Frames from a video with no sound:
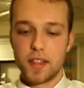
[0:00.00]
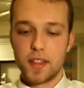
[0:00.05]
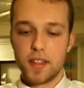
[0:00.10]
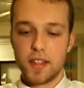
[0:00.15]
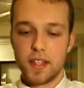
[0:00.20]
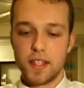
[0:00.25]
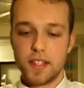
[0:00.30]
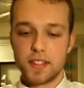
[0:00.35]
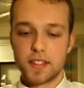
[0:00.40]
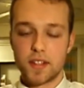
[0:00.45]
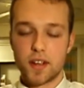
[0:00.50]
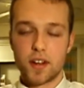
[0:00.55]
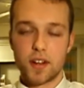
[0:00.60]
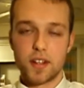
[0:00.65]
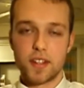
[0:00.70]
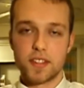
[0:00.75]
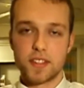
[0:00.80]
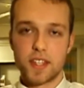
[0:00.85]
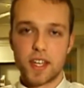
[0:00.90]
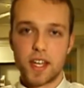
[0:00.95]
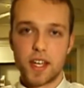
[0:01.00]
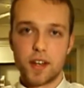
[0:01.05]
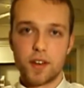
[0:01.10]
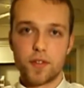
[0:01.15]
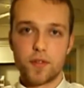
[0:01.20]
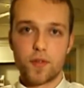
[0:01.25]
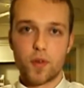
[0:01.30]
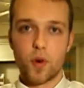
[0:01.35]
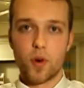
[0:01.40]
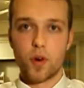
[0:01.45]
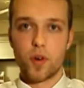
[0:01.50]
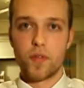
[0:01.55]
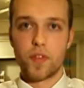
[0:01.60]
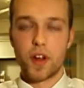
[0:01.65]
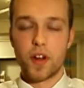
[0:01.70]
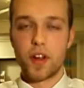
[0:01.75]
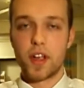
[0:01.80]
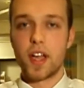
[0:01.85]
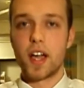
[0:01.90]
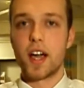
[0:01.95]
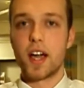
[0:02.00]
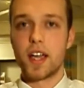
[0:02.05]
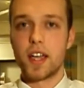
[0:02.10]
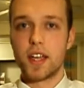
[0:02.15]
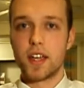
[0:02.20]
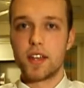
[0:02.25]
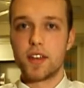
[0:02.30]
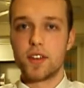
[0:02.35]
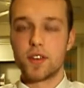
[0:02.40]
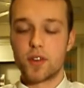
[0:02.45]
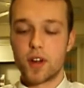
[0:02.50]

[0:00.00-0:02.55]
These are designed for very high-end